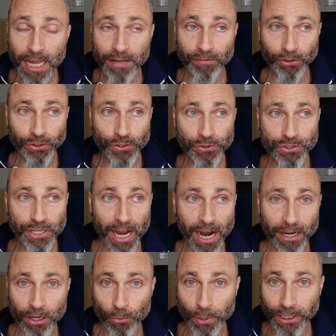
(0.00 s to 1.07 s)
for those
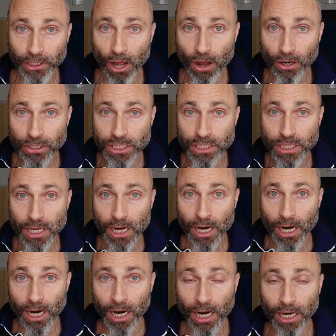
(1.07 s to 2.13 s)
areas where dogs
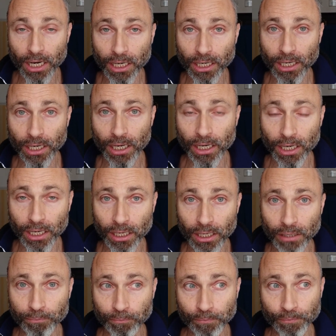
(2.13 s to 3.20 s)
are,
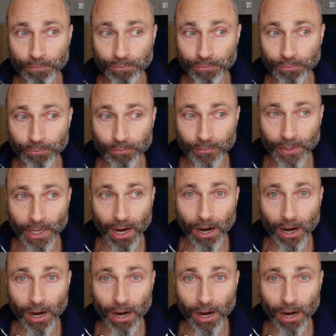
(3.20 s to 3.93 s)
uh, um,